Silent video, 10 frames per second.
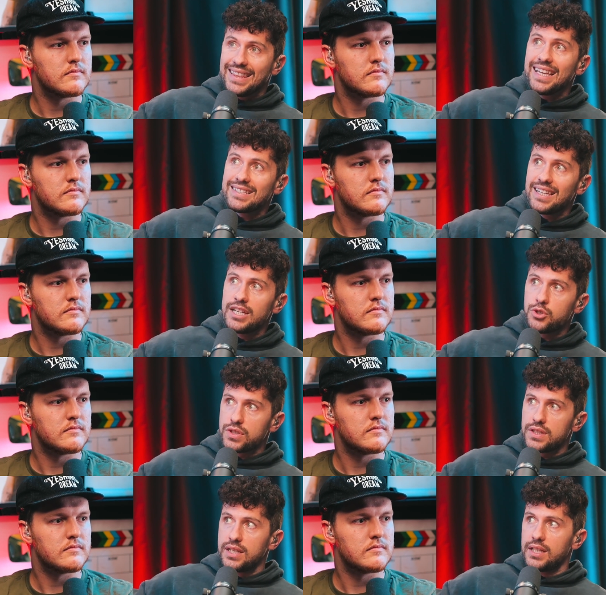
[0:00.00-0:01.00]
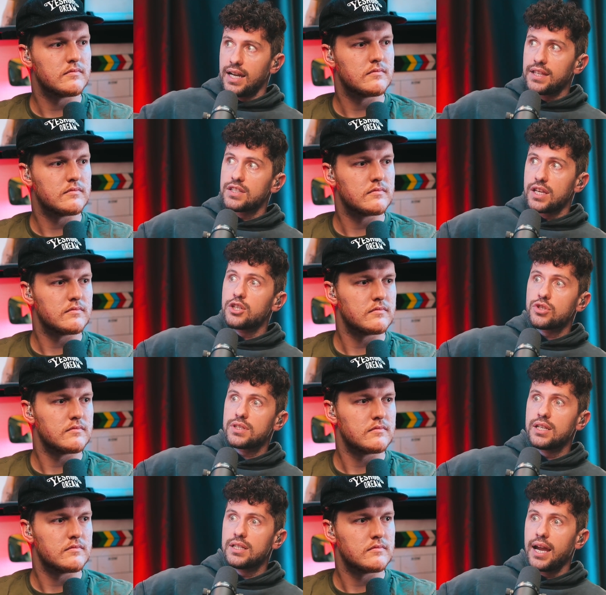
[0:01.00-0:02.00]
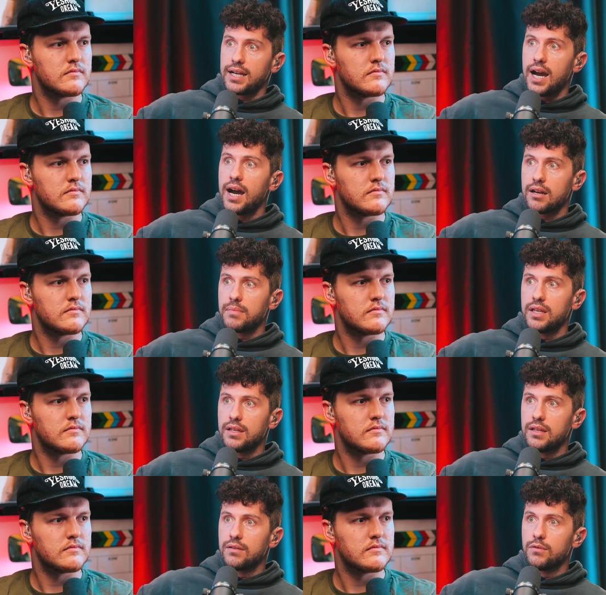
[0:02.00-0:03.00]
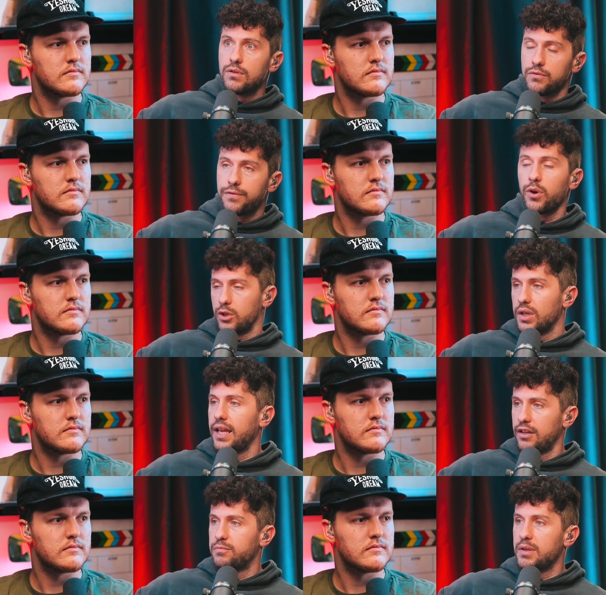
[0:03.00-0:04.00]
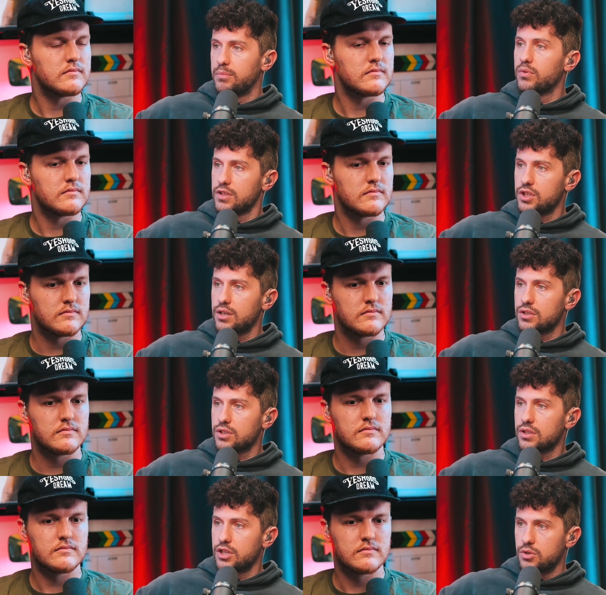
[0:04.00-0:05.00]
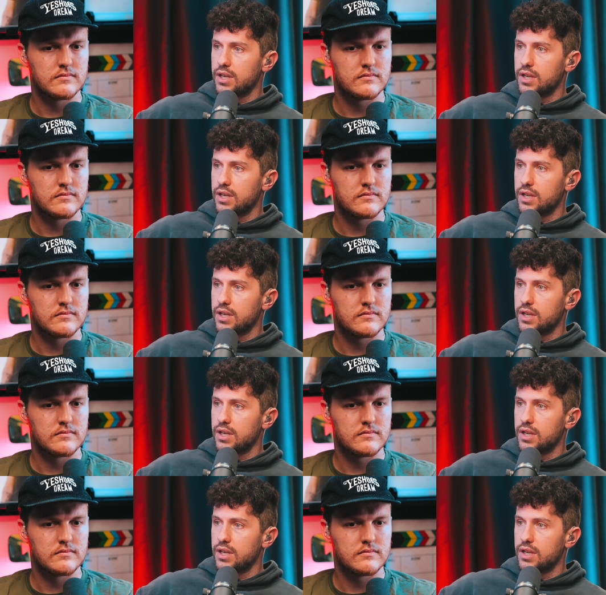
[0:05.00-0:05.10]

Speaker 1: I think it's an interesting. I think it's an interesting dichotomy for creative people in the church because